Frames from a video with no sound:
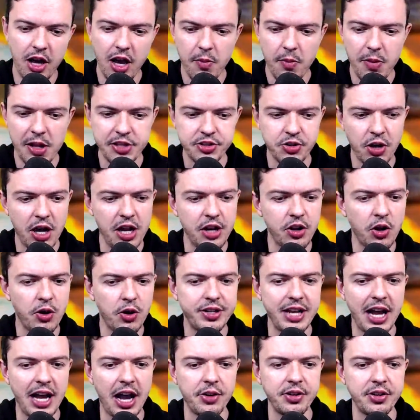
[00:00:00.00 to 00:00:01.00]
Let's go ahead and go
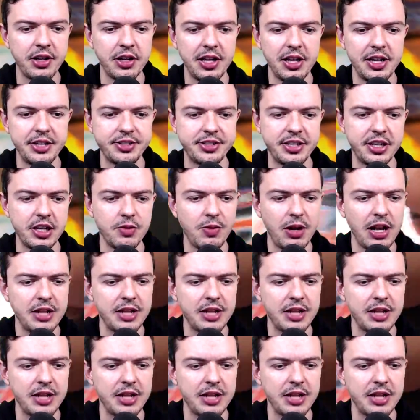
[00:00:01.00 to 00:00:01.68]
down the list. You know what?